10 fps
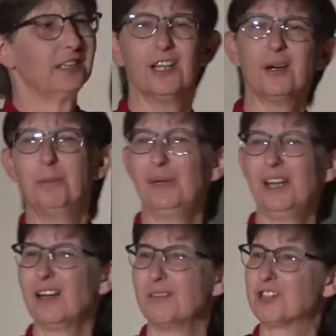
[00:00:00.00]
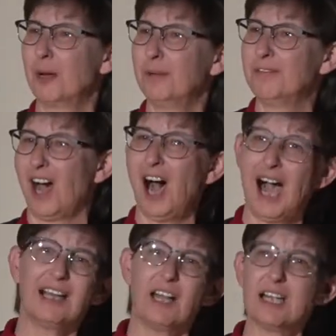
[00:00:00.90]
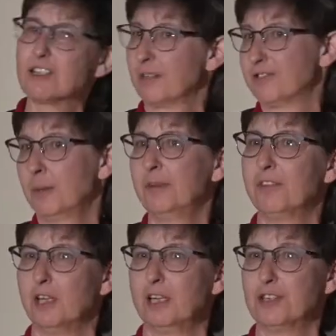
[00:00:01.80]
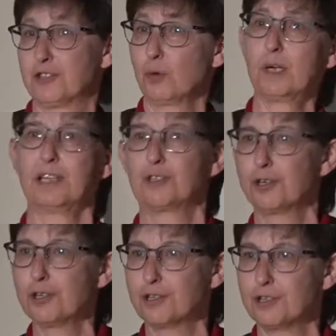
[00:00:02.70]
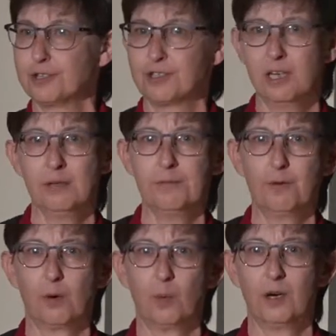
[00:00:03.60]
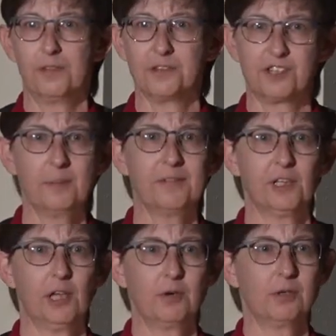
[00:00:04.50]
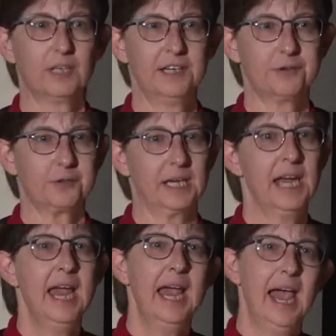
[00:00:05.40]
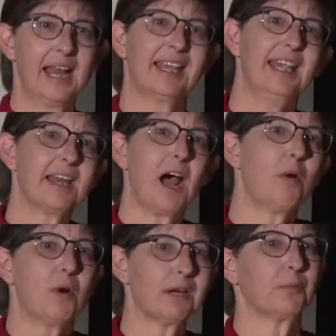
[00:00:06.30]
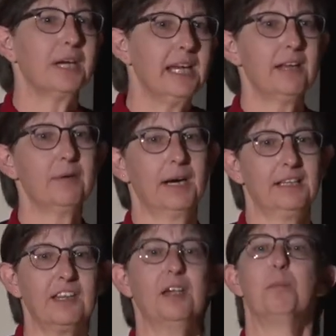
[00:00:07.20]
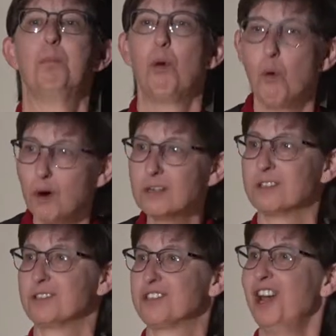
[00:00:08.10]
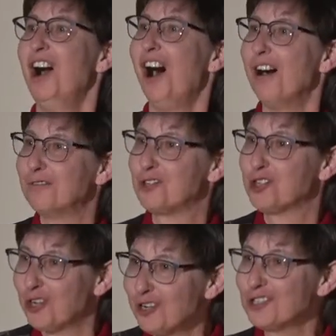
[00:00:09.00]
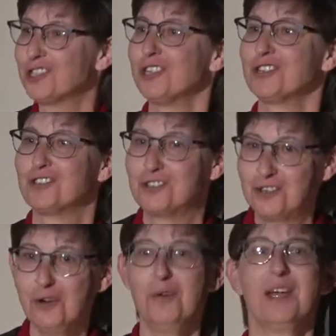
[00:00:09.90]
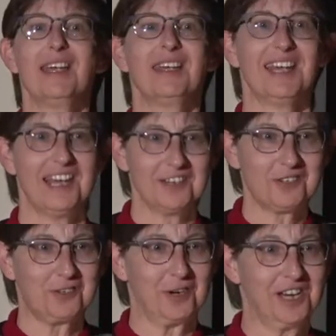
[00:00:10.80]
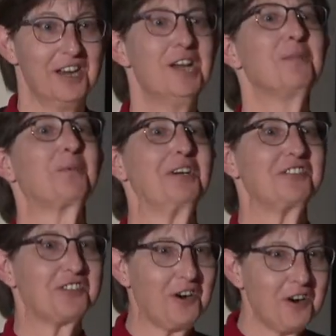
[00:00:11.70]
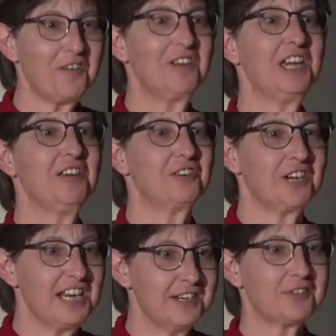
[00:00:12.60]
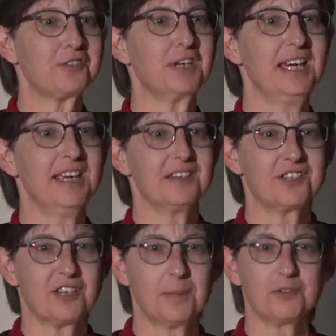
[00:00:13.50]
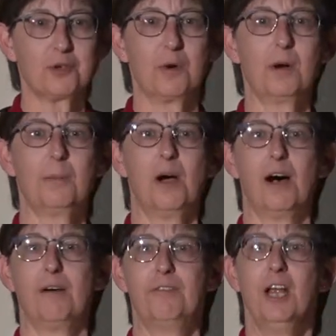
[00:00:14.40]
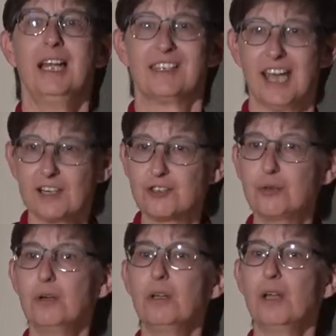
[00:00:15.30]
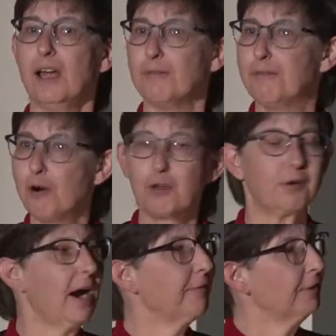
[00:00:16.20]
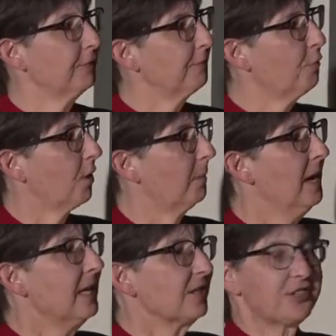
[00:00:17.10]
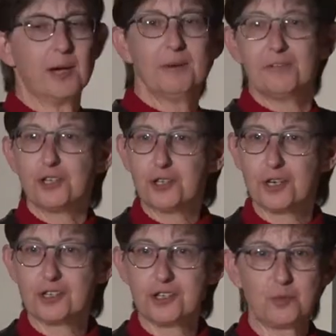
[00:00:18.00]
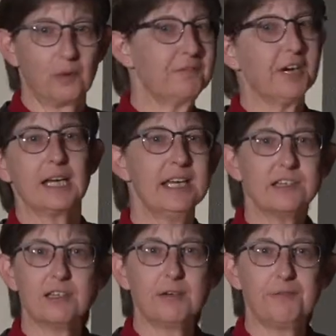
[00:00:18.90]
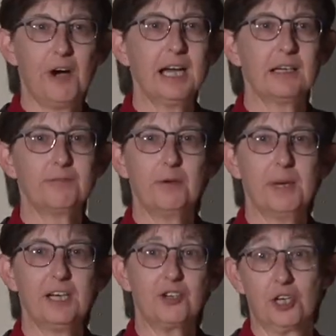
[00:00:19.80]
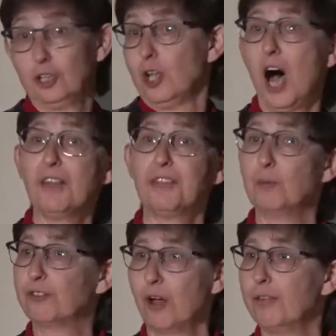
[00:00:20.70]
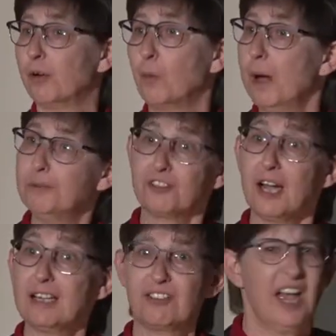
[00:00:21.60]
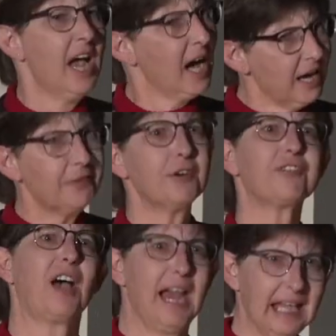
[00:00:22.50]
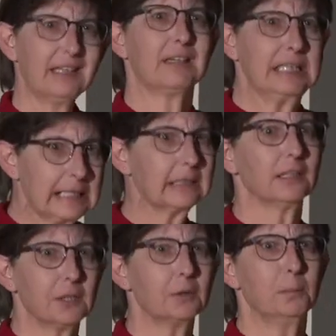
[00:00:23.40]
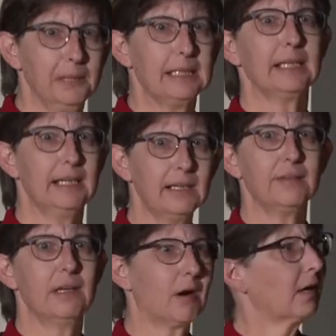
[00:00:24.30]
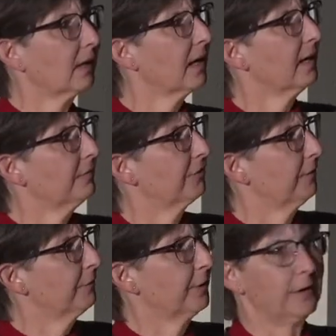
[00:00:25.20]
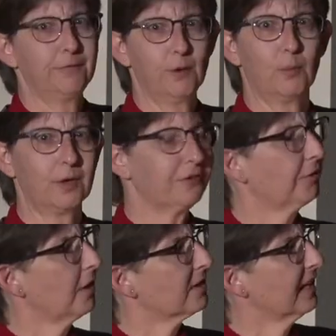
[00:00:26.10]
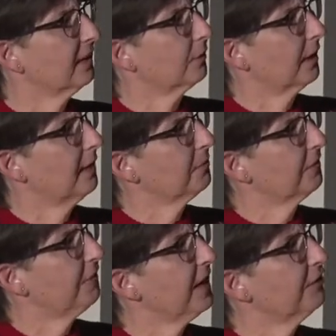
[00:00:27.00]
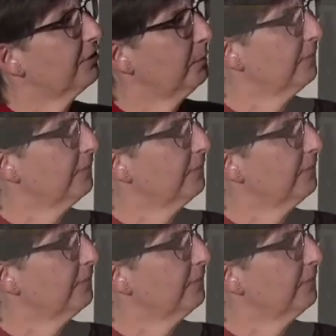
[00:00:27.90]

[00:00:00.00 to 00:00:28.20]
little bit of some of the highlights of some of the historic churches in Fort Worth and some of the local history. And again, I want to reiterate the importance of churches doing history preserving your history in some form of textual and photographic form. Some of the churches were very easy to find information, a lot that was on their websites. Others, I had to dig a little bit in the archives of the Fort Worth Star Telegram to find some